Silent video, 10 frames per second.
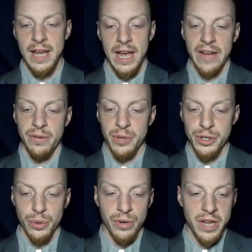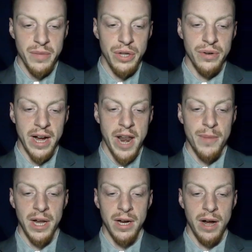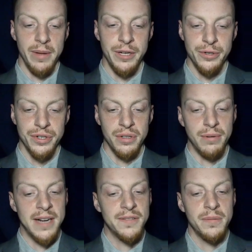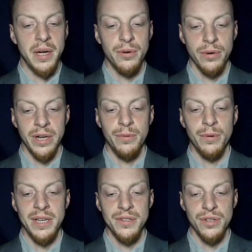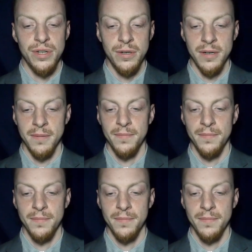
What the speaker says: If a majority be united by a common interest, the rights of the minority will be insecure.